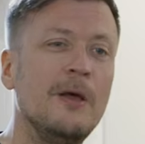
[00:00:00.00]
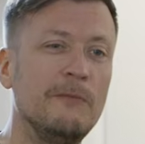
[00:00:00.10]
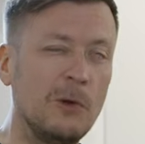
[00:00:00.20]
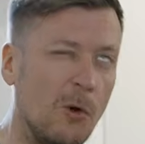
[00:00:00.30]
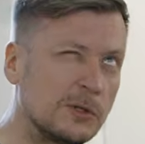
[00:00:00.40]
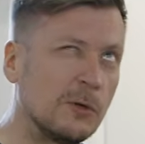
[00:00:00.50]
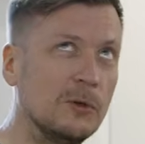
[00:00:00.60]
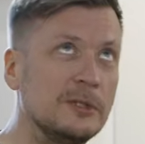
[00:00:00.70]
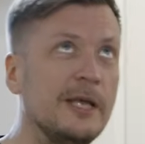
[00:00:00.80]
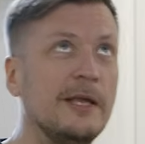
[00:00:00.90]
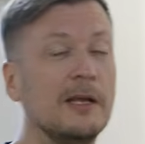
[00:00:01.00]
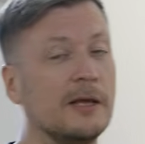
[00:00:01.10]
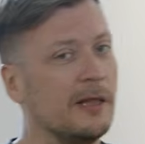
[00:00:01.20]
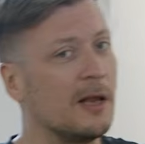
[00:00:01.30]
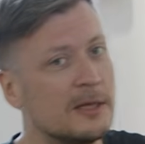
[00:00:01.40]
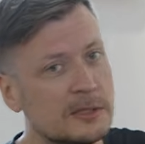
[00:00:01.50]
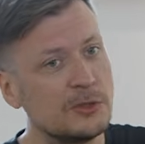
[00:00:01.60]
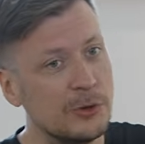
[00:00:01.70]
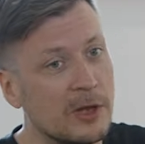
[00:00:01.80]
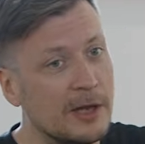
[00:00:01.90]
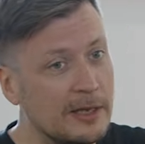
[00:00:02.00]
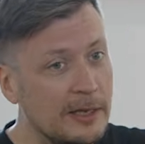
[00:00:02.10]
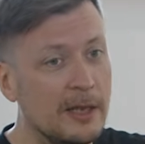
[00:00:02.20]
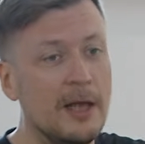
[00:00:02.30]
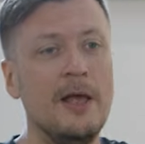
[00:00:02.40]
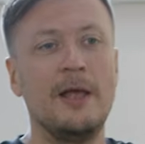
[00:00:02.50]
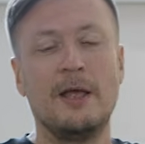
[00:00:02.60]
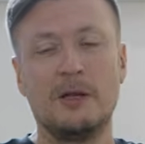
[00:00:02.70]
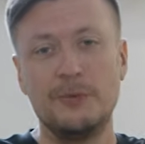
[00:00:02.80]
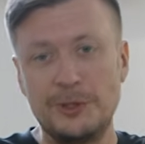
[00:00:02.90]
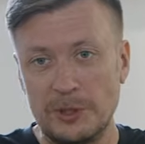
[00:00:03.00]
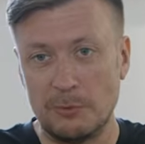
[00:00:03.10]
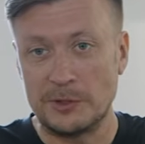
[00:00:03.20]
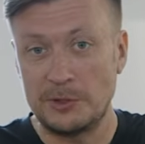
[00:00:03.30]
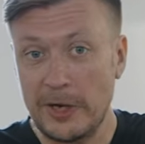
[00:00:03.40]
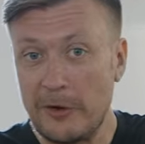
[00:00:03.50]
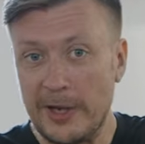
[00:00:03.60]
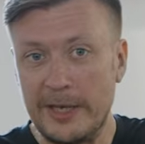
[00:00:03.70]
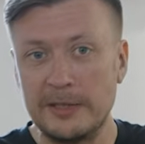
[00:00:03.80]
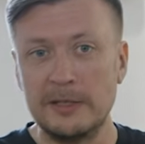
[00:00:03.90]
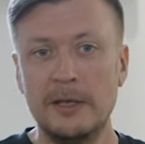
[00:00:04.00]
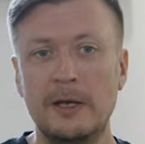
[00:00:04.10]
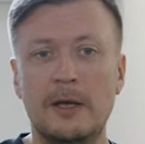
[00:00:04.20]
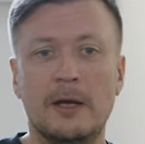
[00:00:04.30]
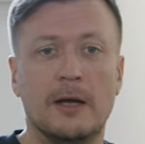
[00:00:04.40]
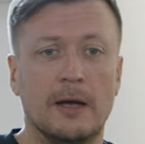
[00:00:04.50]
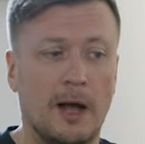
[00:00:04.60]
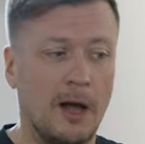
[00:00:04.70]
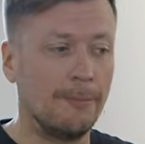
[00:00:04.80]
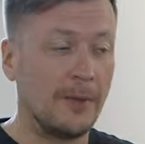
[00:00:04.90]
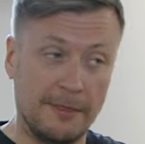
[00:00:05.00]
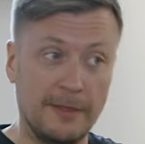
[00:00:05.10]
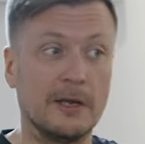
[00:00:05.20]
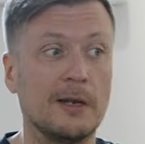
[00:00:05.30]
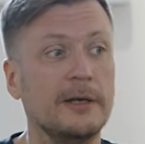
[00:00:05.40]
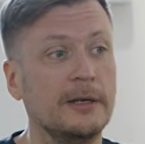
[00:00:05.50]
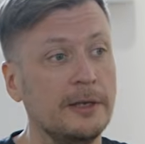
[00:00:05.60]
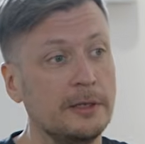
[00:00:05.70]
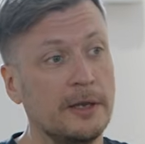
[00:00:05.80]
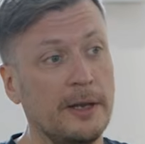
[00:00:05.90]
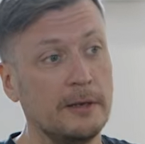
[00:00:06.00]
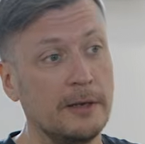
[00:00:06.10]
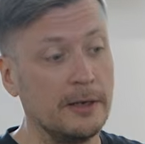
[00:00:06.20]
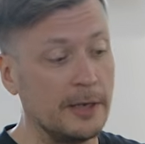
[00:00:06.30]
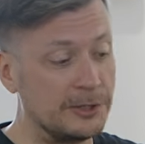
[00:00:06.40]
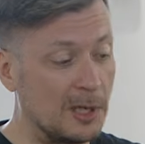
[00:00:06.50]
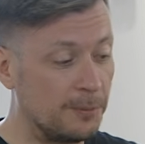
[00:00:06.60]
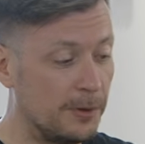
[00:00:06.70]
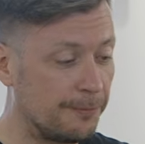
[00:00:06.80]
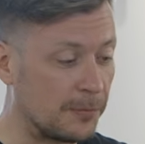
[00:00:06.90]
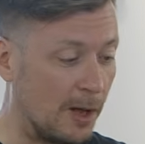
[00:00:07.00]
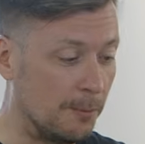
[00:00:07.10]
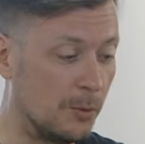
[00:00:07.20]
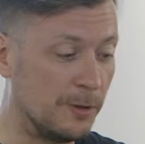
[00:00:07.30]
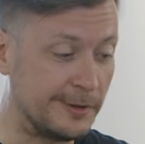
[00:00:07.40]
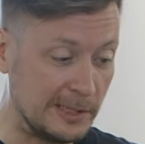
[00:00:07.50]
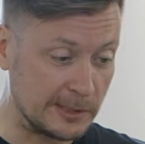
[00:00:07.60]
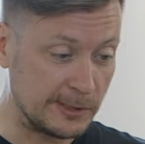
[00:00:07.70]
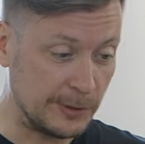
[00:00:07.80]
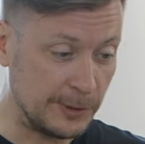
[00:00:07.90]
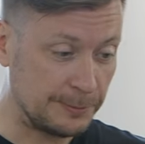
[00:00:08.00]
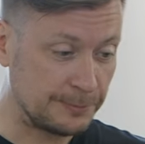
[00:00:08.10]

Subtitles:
will also contain like the last sync ID at which it was generated, and then the client can catch up with Delta Sync.